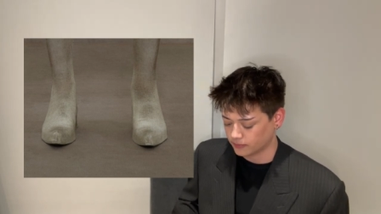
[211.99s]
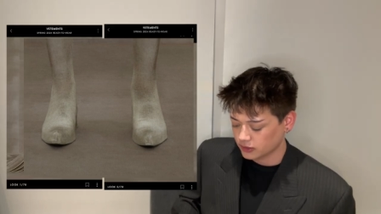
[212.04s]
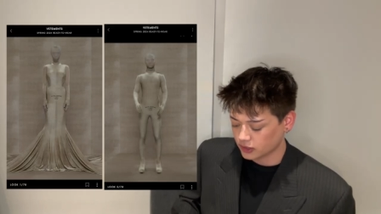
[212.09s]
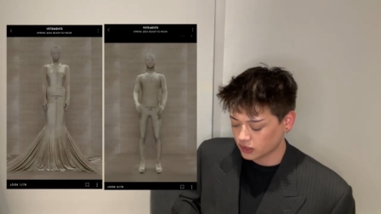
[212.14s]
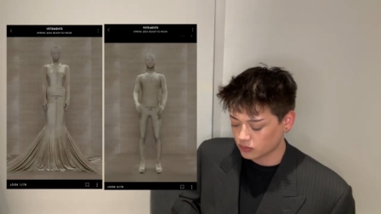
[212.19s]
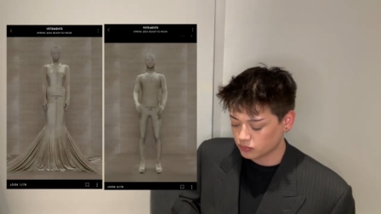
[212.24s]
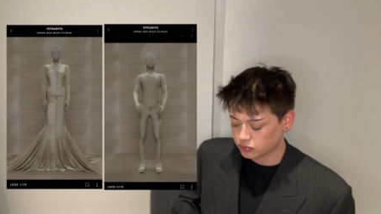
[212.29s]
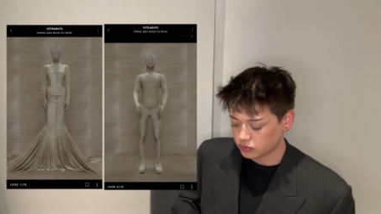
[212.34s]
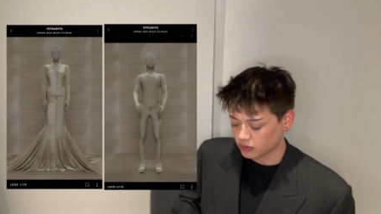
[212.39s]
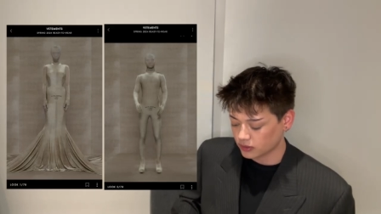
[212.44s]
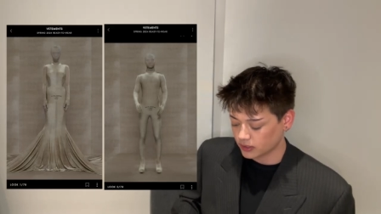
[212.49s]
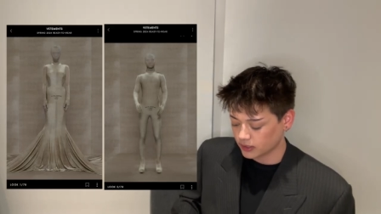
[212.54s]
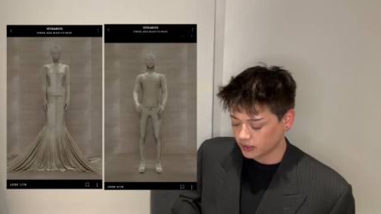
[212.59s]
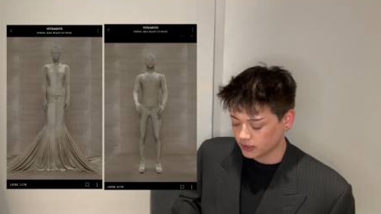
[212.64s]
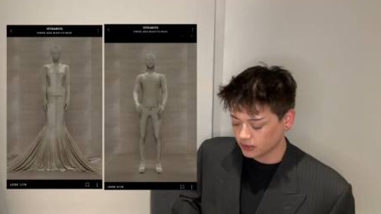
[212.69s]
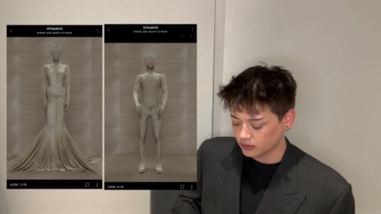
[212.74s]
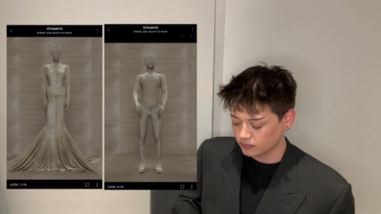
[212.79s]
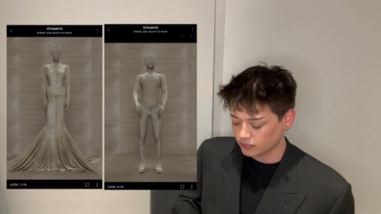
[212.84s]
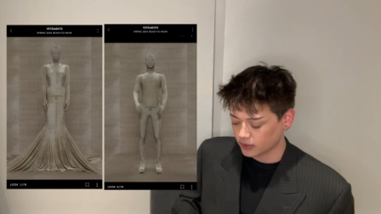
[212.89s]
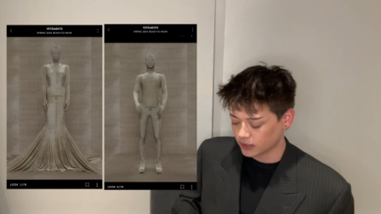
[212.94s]
They're
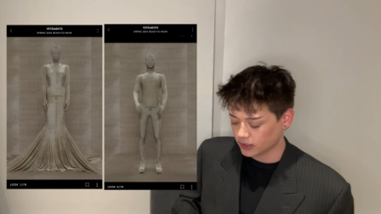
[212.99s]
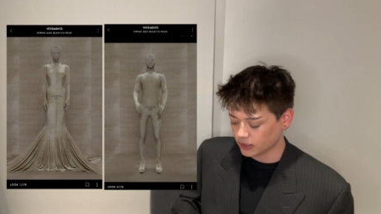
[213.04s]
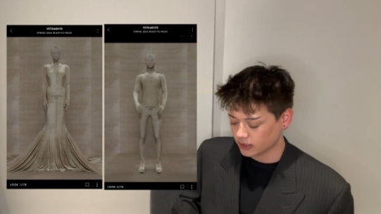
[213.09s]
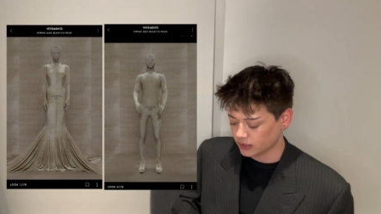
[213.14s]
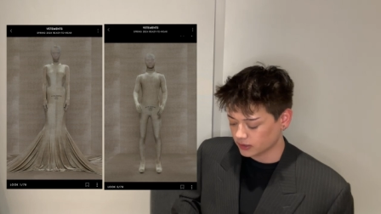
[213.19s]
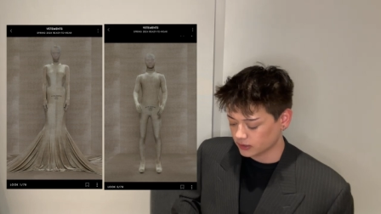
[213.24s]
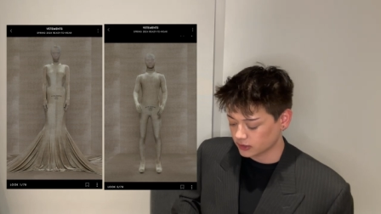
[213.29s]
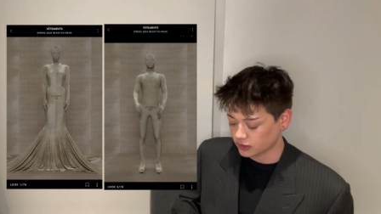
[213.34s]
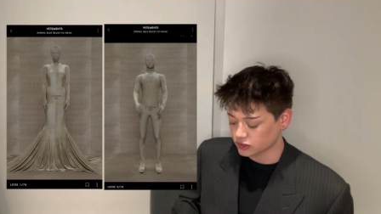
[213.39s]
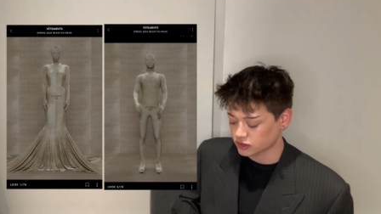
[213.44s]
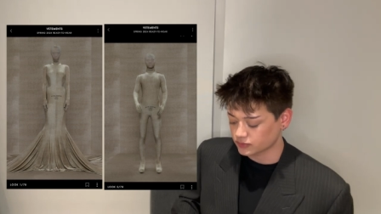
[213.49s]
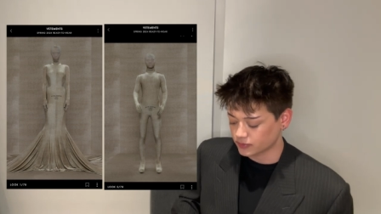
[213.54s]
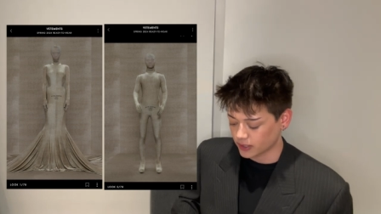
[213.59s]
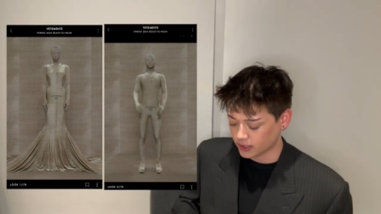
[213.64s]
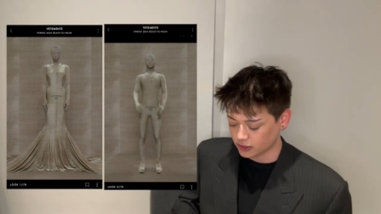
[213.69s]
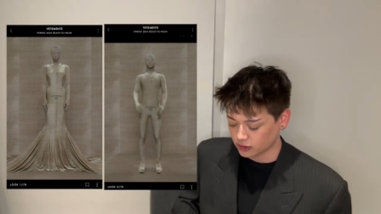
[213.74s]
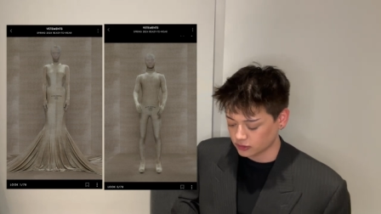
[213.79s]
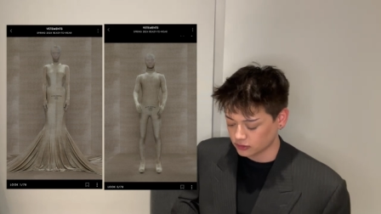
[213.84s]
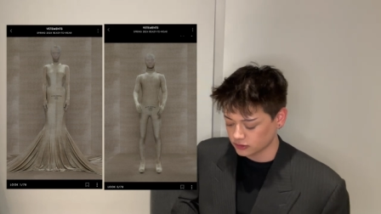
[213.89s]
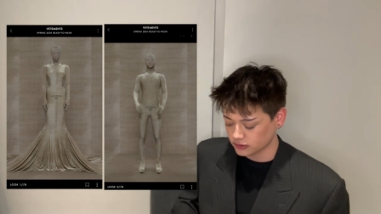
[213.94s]
pretty, but there's
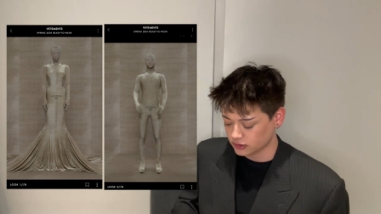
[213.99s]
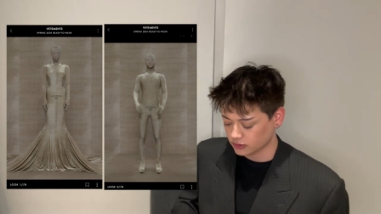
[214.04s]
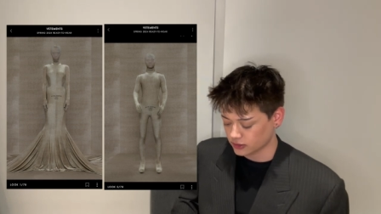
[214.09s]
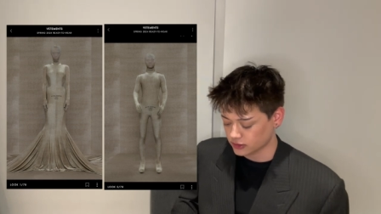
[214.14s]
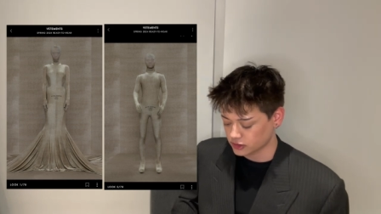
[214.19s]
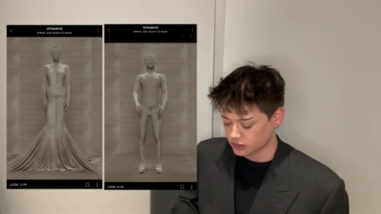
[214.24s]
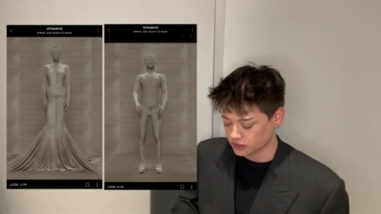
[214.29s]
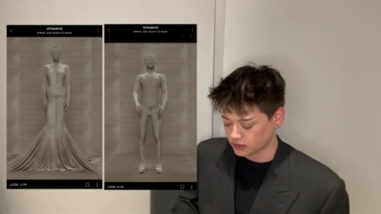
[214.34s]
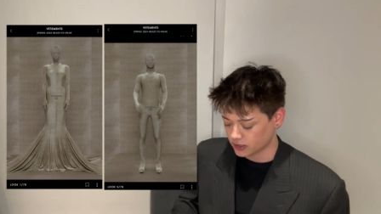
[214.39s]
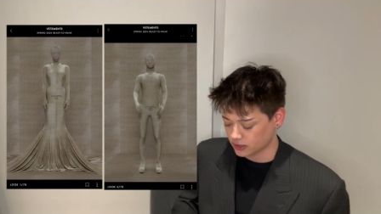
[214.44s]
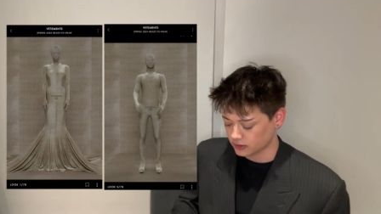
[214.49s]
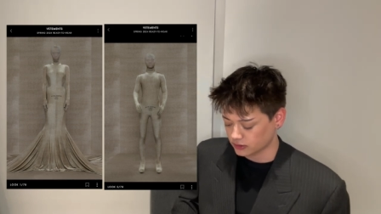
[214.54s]
better, so let's just get